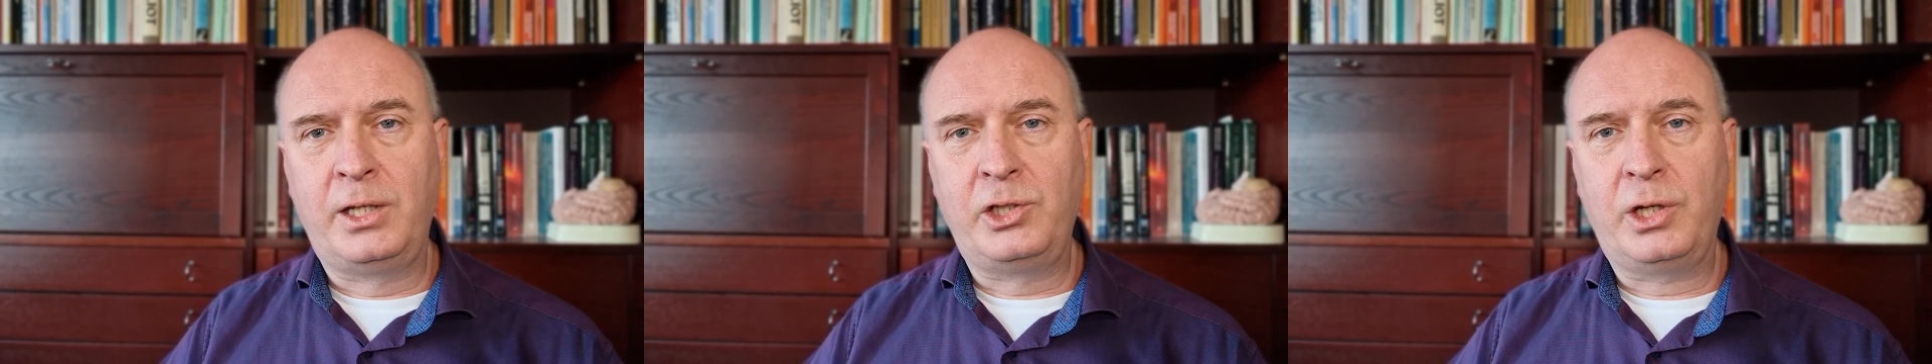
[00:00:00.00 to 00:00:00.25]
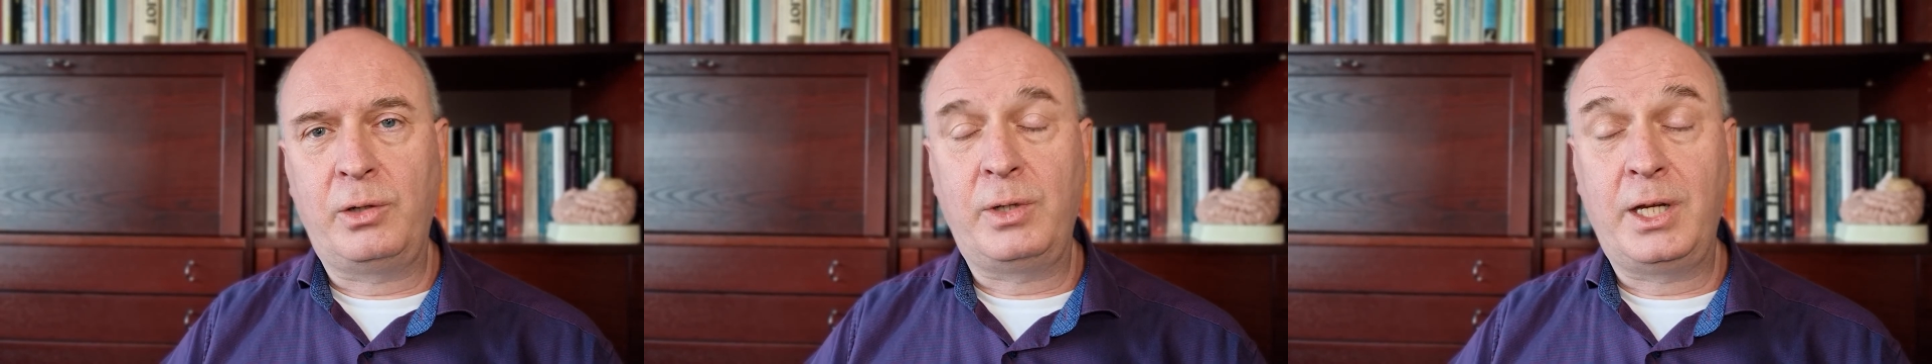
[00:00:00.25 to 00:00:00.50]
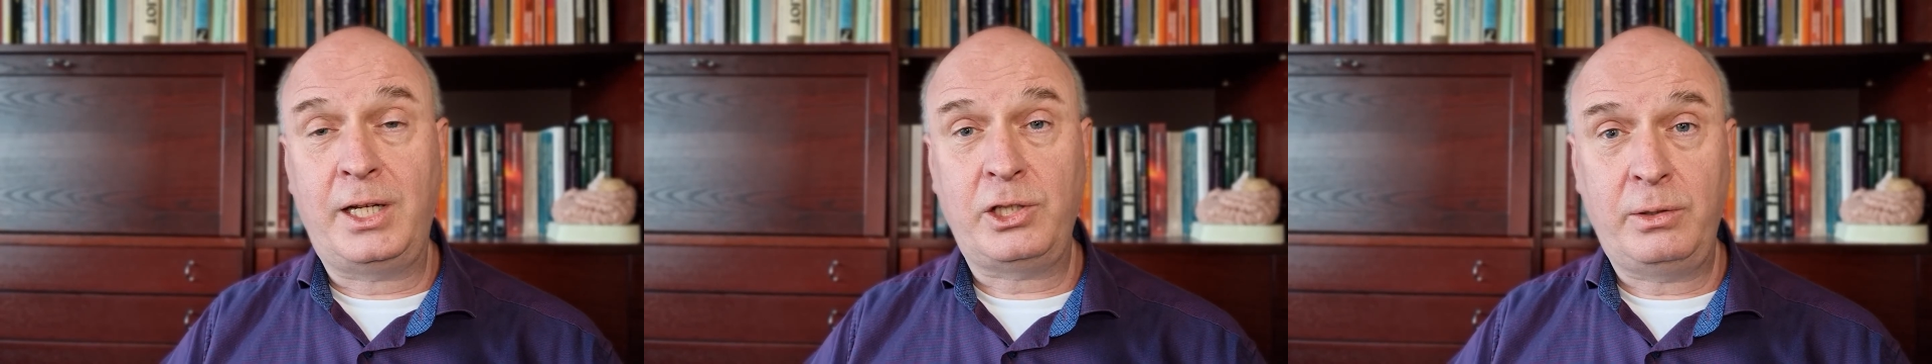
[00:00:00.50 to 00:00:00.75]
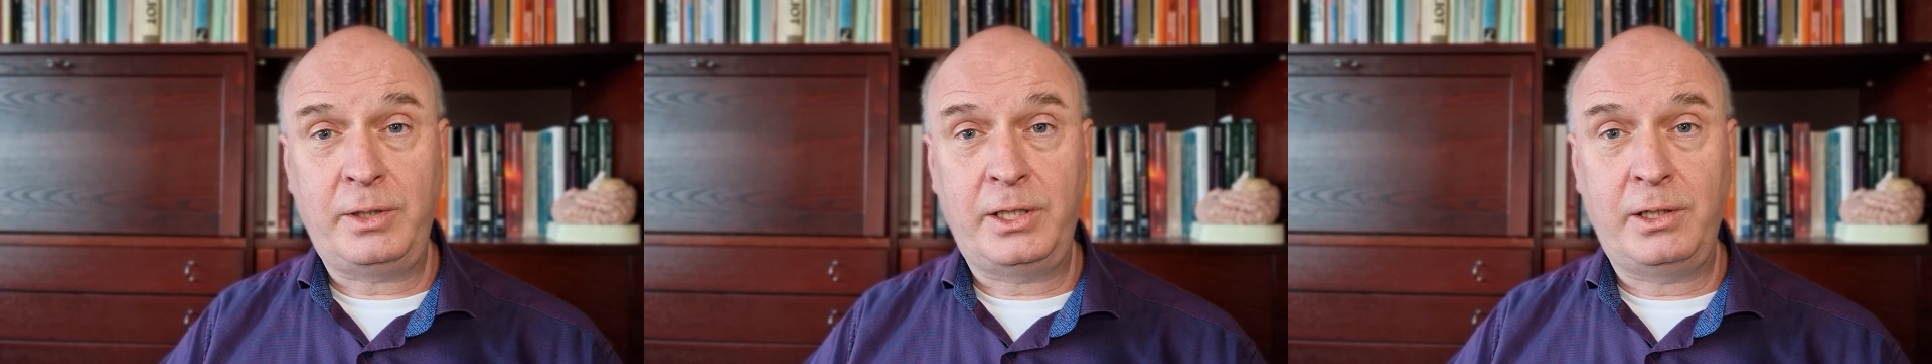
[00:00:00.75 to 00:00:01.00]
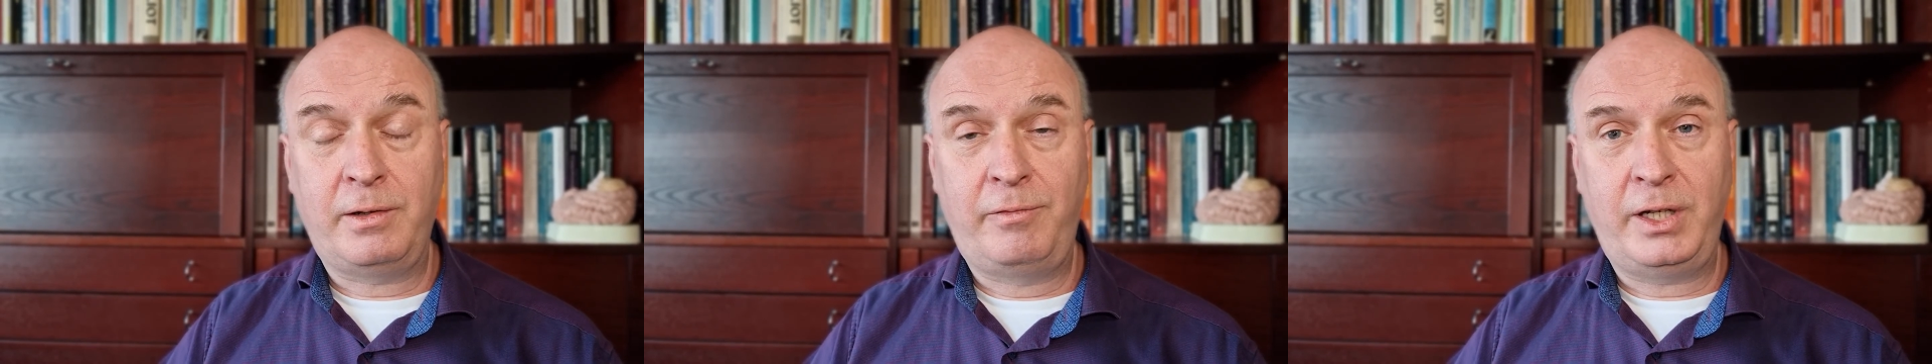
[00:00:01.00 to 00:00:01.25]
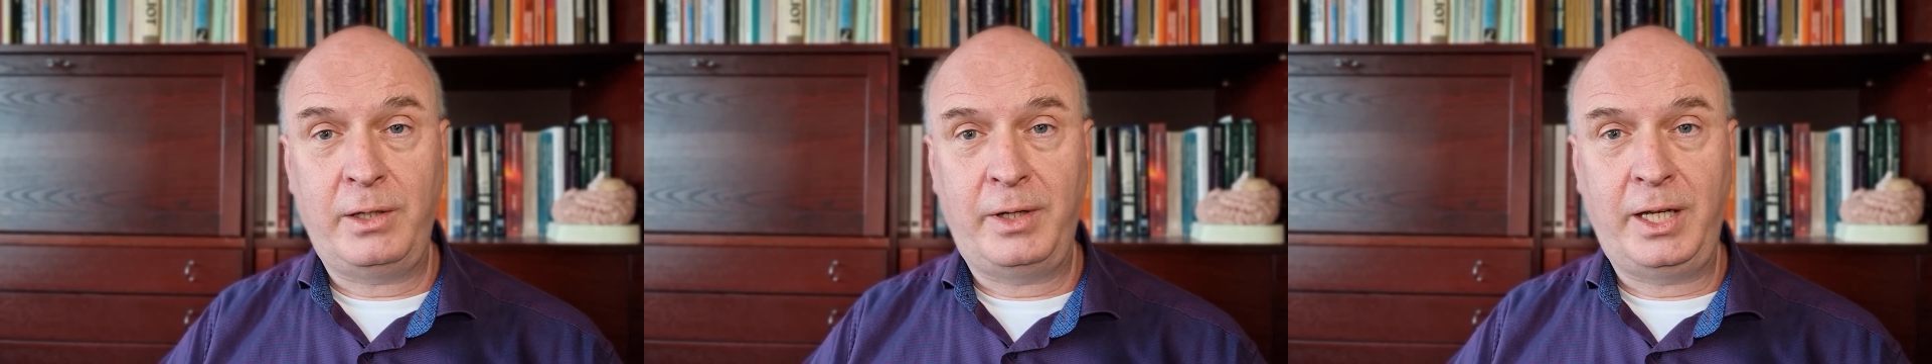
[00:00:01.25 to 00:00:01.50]
So let's look at the
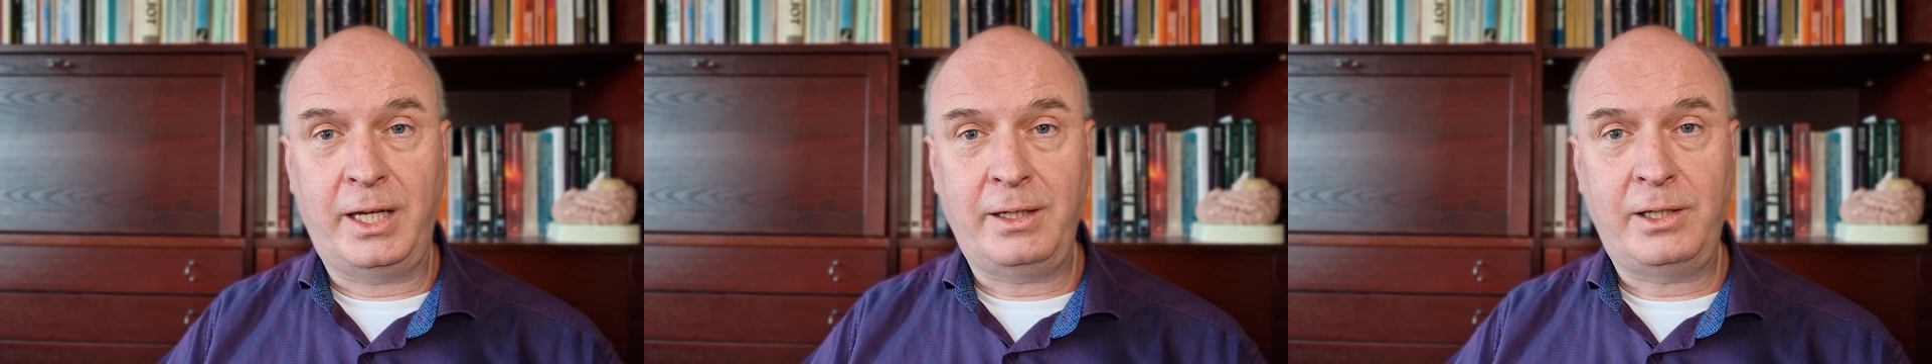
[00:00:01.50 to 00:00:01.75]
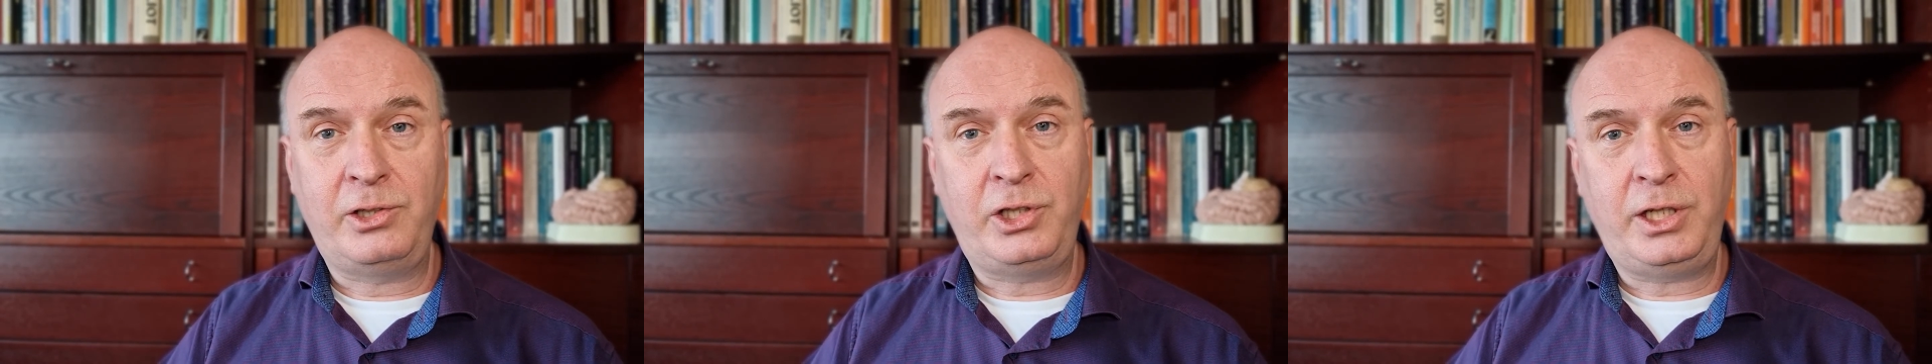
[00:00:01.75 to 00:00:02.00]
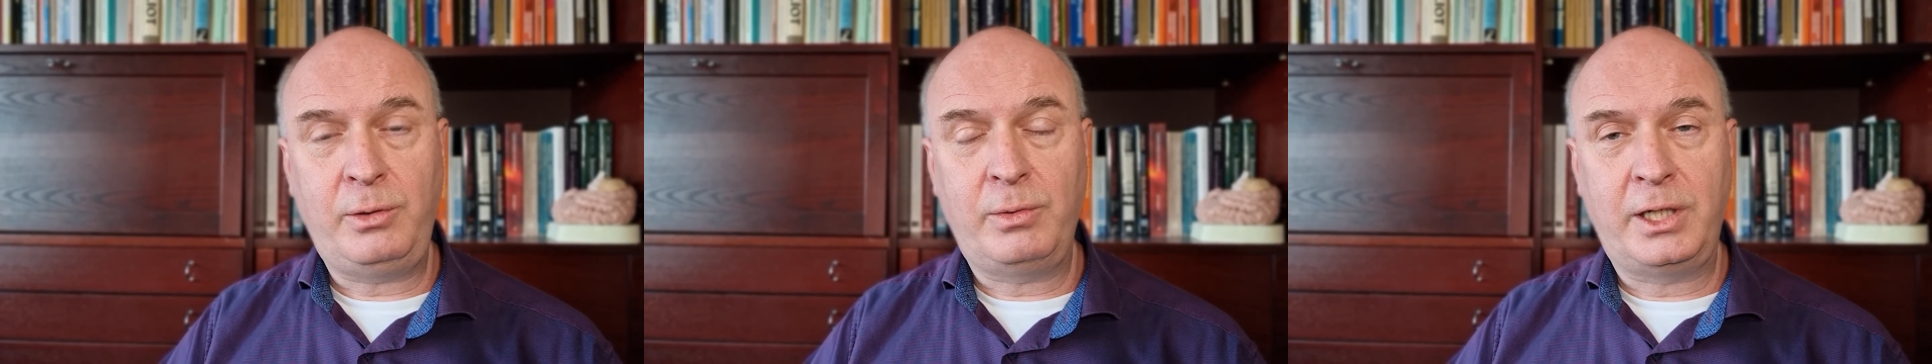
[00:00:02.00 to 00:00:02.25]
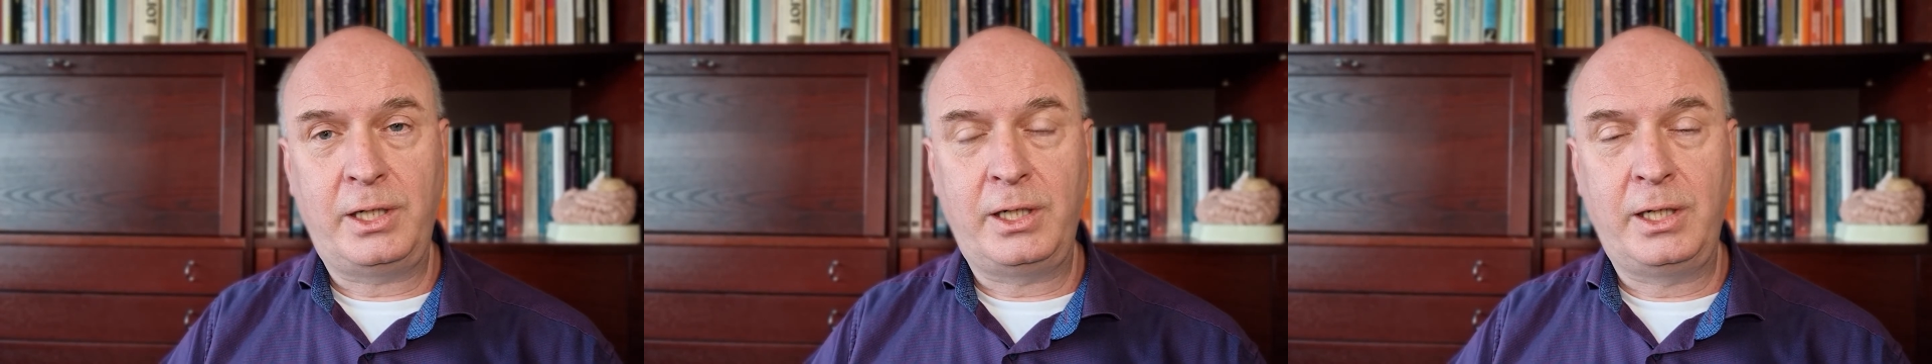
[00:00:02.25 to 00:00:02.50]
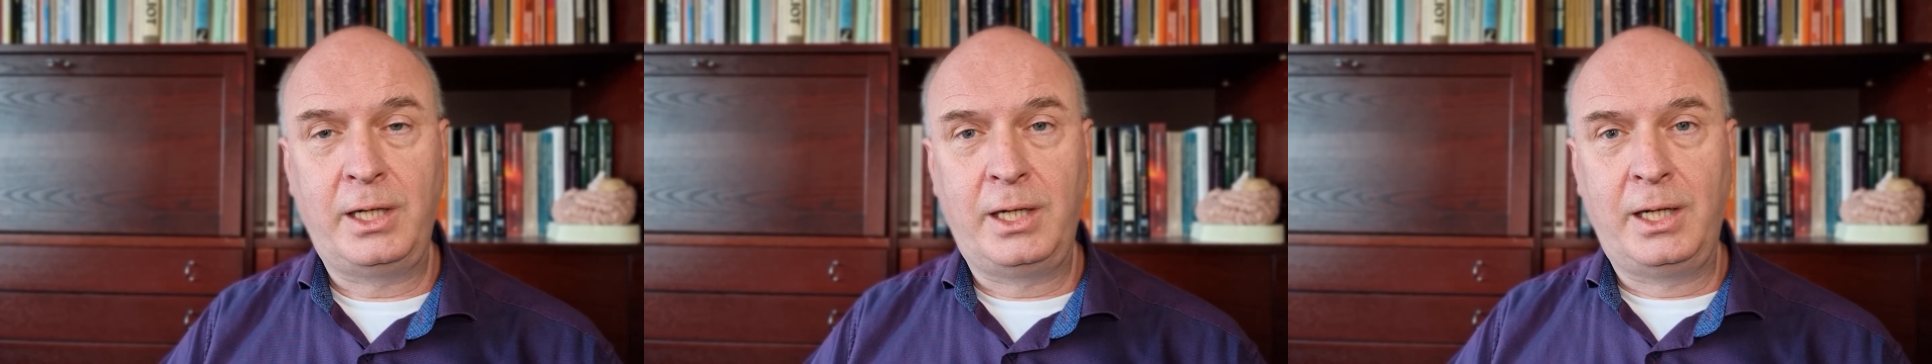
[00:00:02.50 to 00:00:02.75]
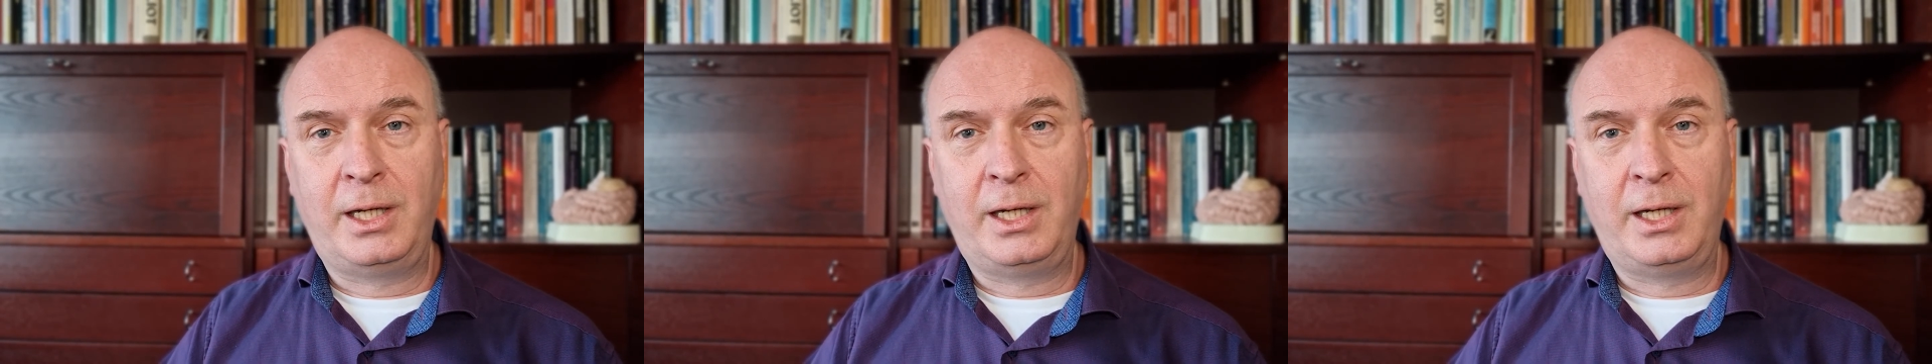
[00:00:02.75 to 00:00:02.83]
video again and see whether